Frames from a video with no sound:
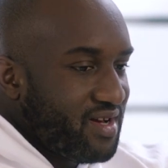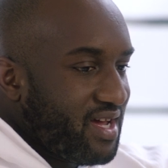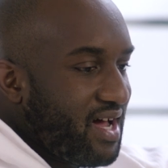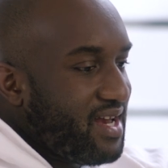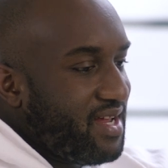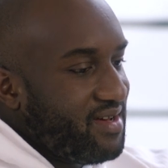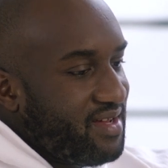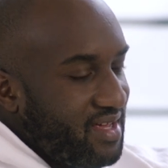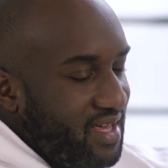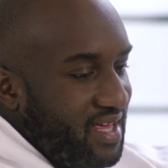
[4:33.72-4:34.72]
working on
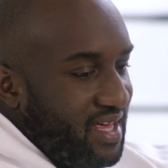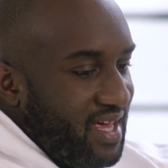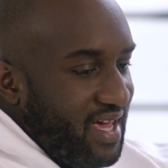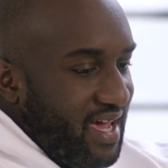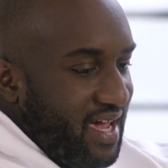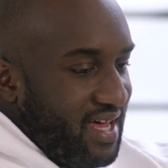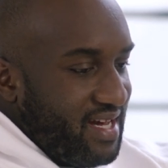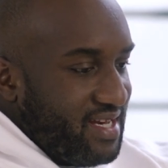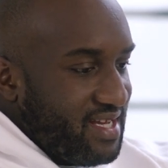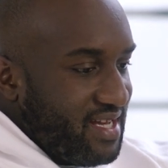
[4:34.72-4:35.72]
it.
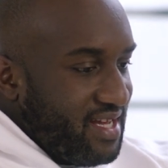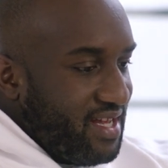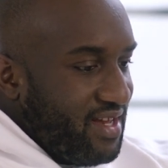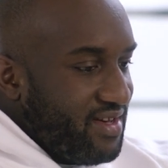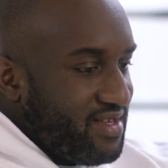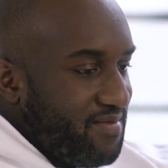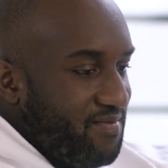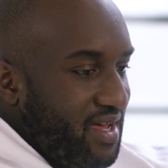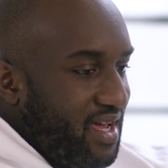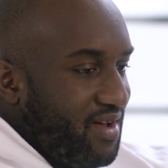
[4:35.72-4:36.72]
And to
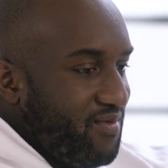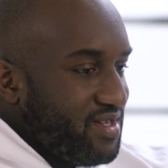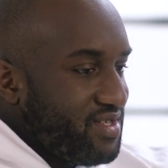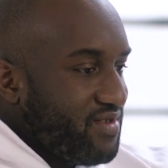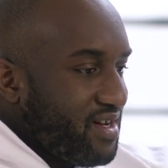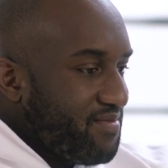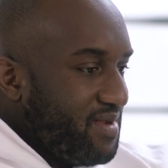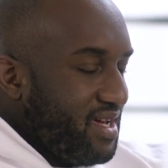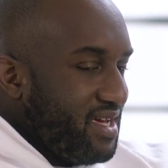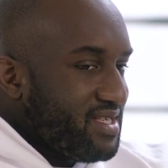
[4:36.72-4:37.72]
me, what struck
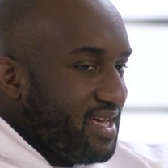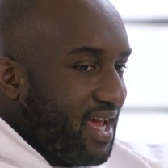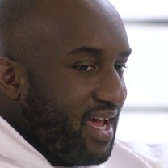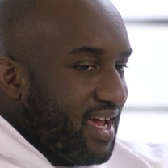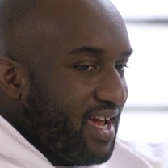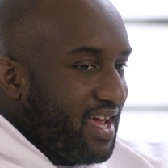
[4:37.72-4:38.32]
me is like